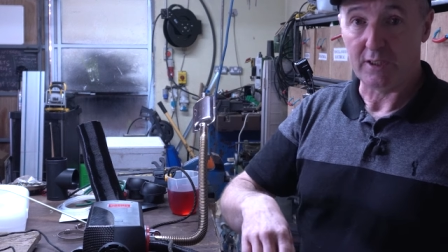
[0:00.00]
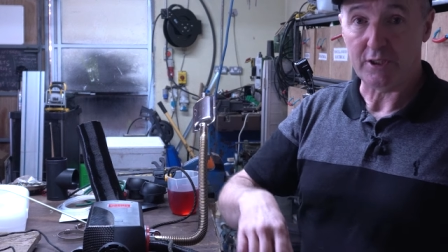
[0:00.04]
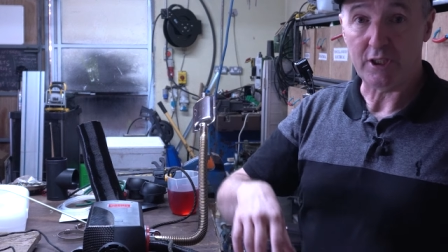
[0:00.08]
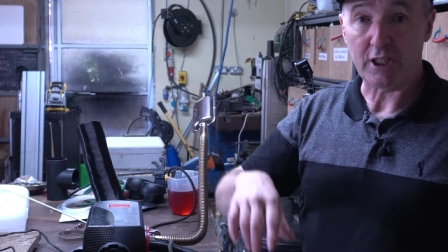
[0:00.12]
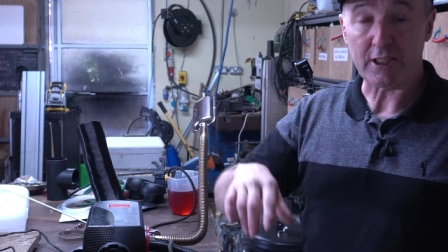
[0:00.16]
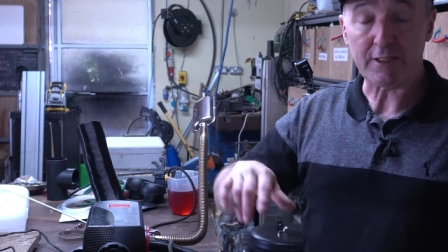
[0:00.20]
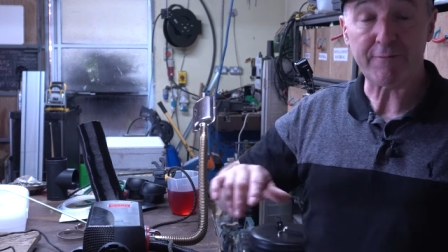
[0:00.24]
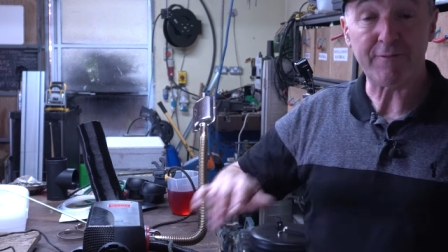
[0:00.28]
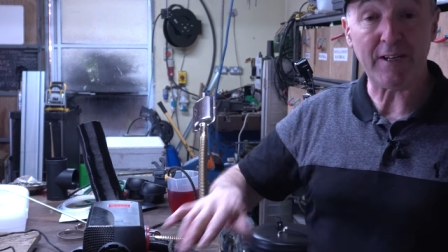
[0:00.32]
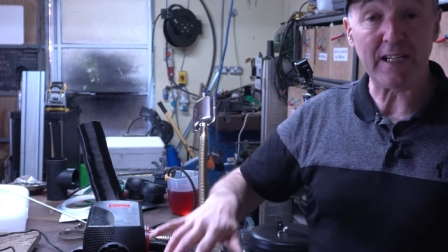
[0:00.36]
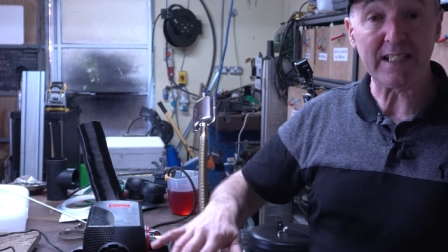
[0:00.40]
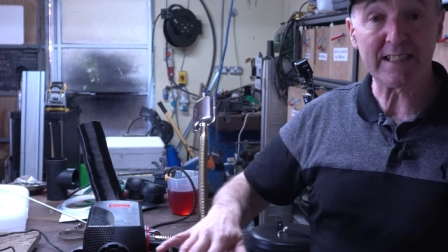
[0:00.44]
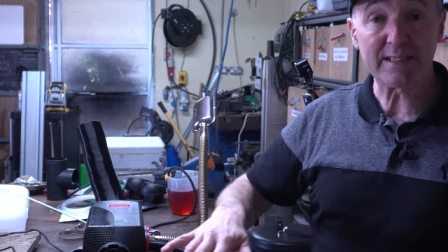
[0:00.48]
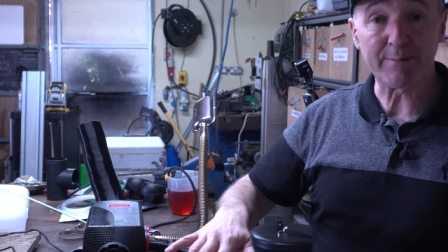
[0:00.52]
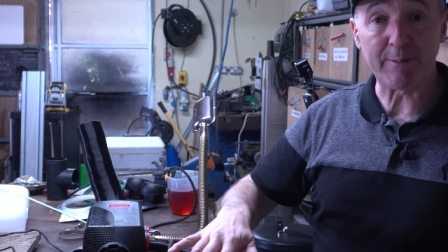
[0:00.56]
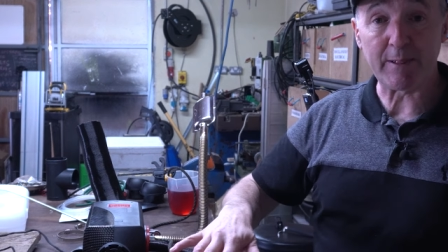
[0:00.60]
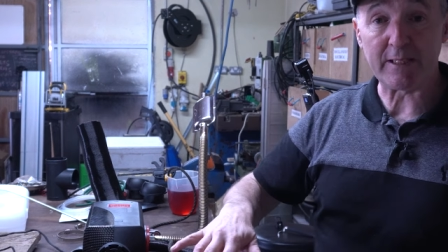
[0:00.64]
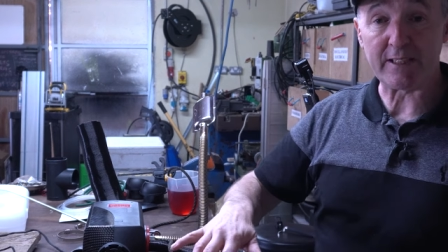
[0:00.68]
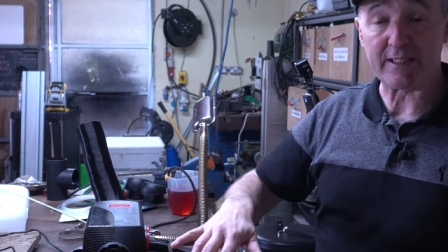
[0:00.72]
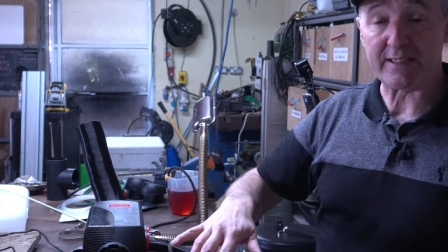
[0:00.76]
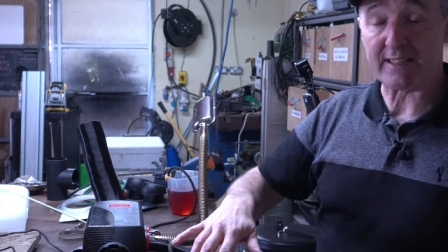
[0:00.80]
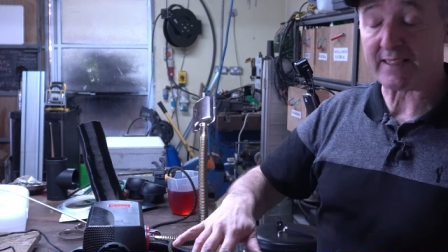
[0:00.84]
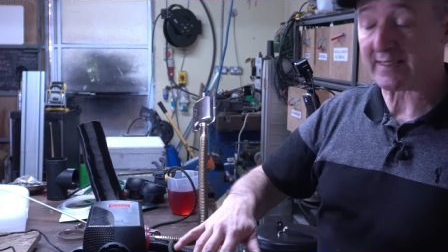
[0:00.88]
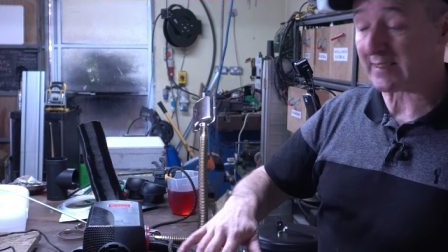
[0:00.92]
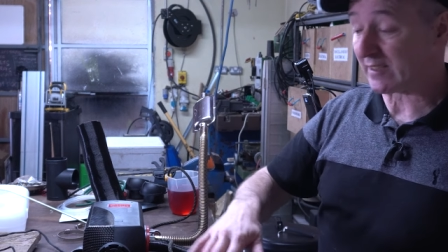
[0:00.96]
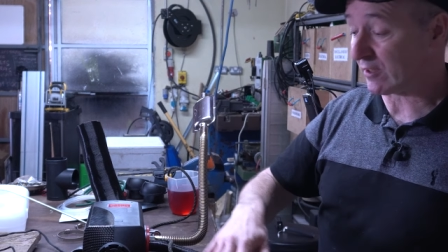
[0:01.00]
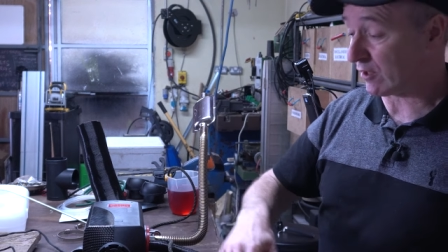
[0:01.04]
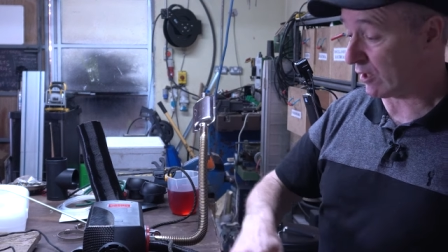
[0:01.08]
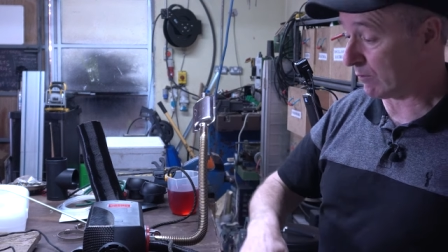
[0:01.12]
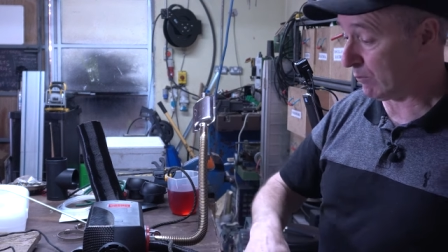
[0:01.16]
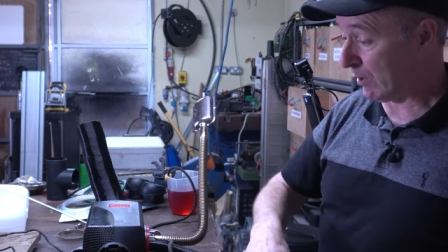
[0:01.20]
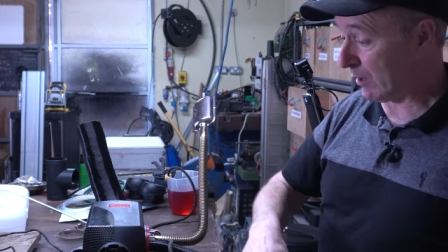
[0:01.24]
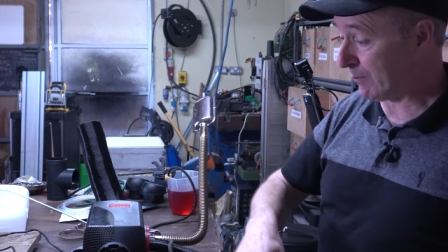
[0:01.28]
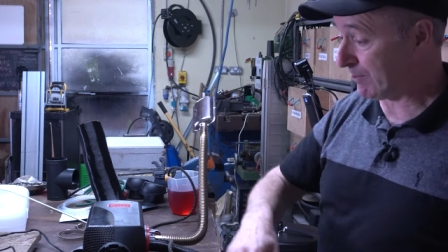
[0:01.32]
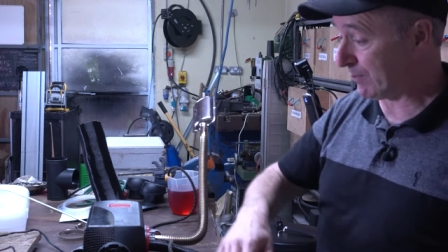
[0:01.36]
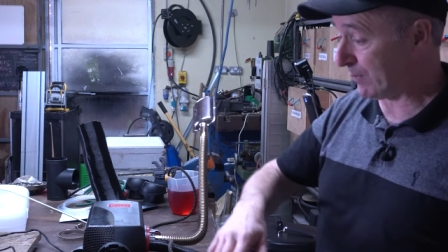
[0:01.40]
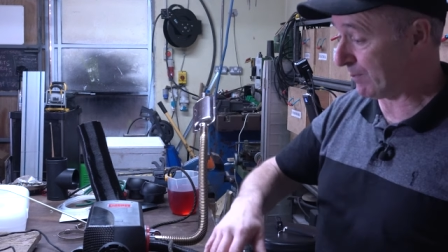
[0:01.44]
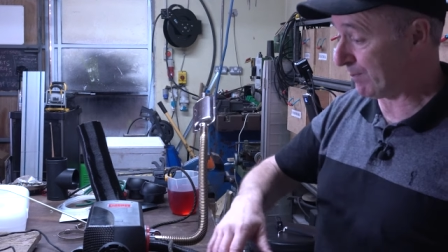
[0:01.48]
Now the fan speed on this has come
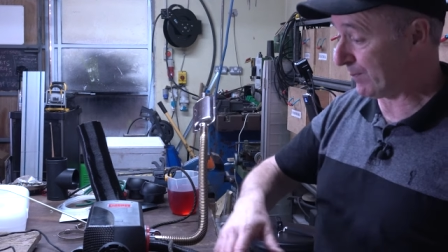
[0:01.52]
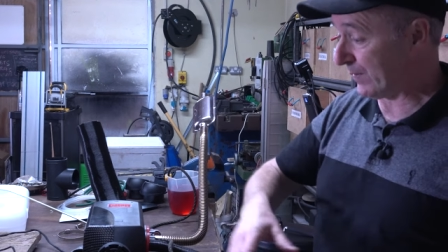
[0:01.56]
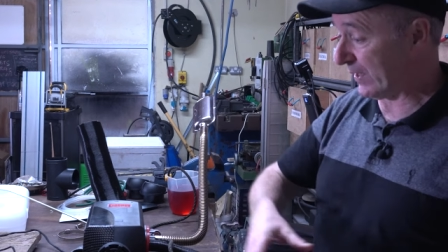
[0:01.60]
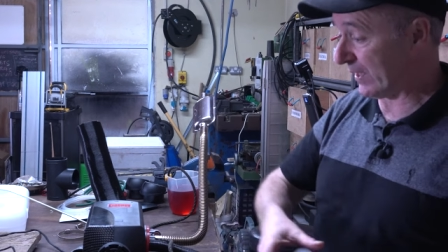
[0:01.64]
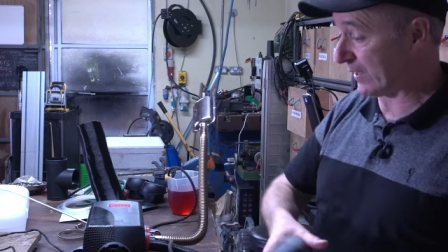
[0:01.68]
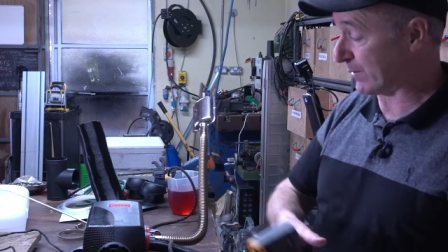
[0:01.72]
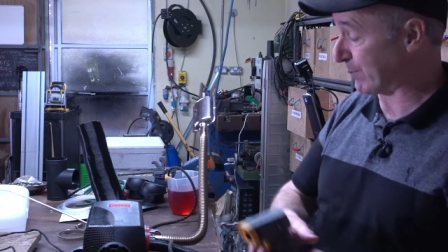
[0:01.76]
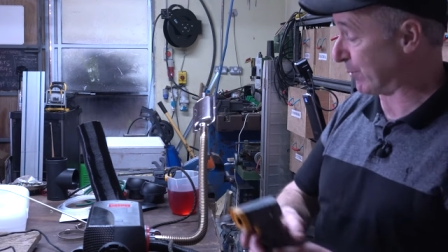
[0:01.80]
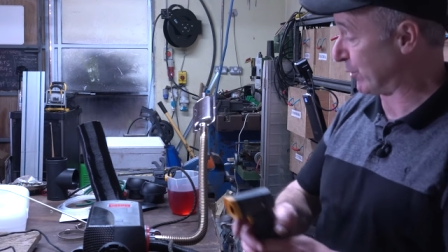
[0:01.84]
up, it's